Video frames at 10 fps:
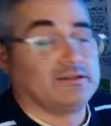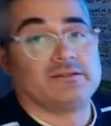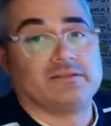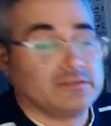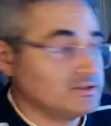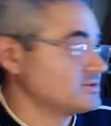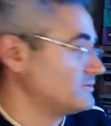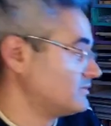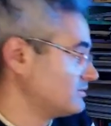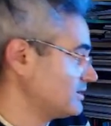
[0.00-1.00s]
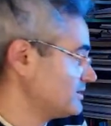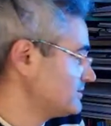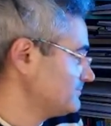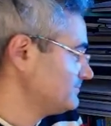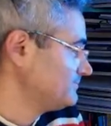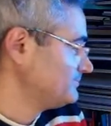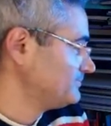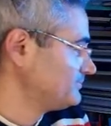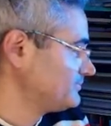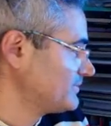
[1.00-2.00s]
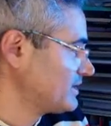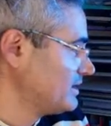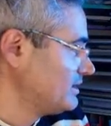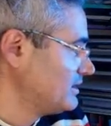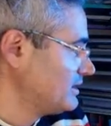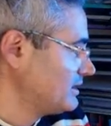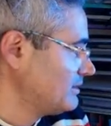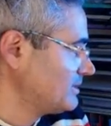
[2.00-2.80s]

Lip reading: Those are from Grace. I'm